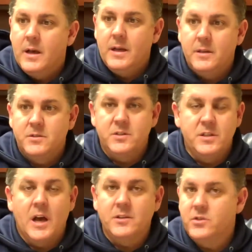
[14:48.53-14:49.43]
Uh, she's
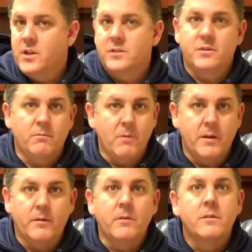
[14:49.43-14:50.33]
not just a
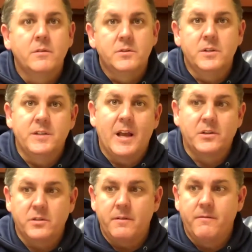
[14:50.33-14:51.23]
runner. She's
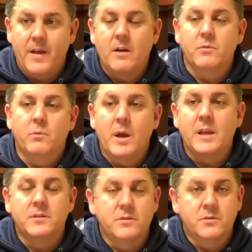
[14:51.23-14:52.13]
actually found
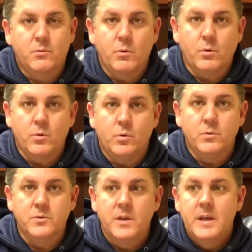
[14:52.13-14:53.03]
ways to score
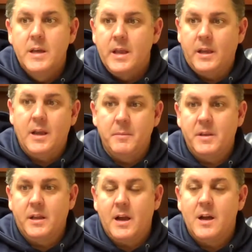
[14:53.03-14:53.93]
goals. And coming
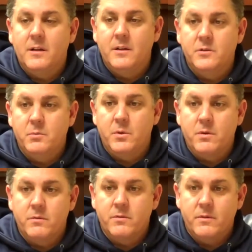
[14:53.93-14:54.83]
to college, when
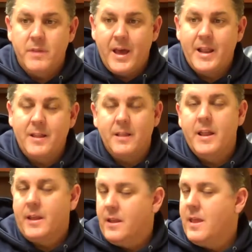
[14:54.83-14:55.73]
you're that
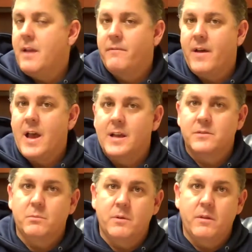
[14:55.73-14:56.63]
athletic and that
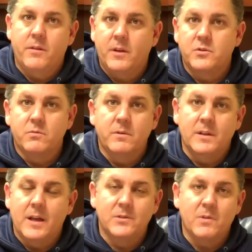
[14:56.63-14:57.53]
fast, one of the things you
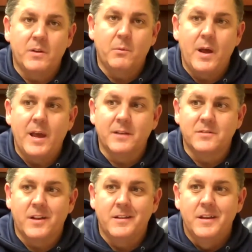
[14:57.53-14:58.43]
realize right away
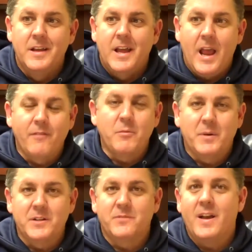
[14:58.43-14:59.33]
is that
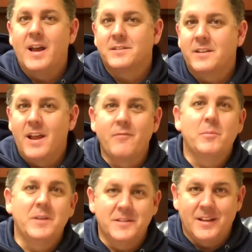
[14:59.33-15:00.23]
everybody's fast and
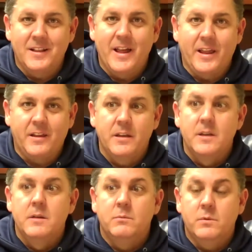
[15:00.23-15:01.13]
everybody's athletic.
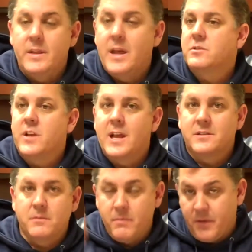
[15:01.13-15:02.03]
Well, she
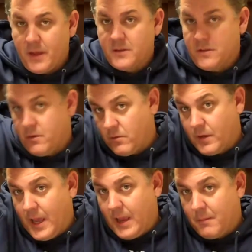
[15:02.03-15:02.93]
has some things in her
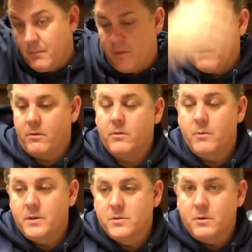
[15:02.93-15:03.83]
game that are
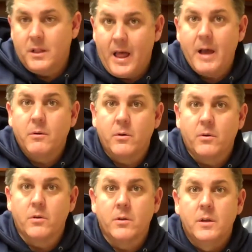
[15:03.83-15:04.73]
going to allow
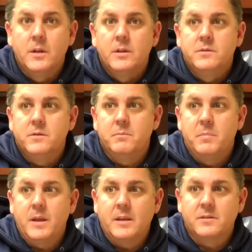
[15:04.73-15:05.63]
her to
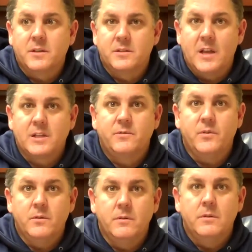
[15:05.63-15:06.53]
be
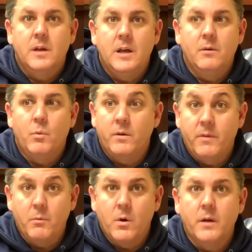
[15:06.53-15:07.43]
successful uh,
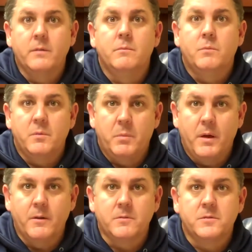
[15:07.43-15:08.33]
1v1 with
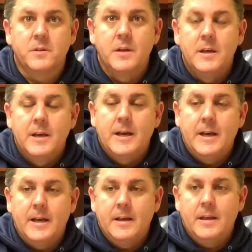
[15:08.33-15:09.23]
players.
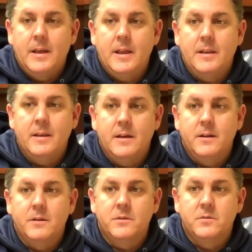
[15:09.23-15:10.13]
Uh, and
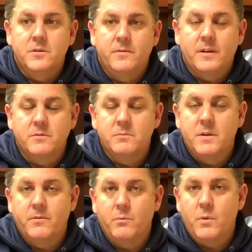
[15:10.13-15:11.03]
uh, she's found some
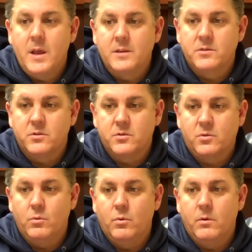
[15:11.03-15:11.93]
different ways to
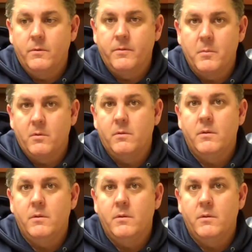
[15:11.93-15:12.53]
score from her,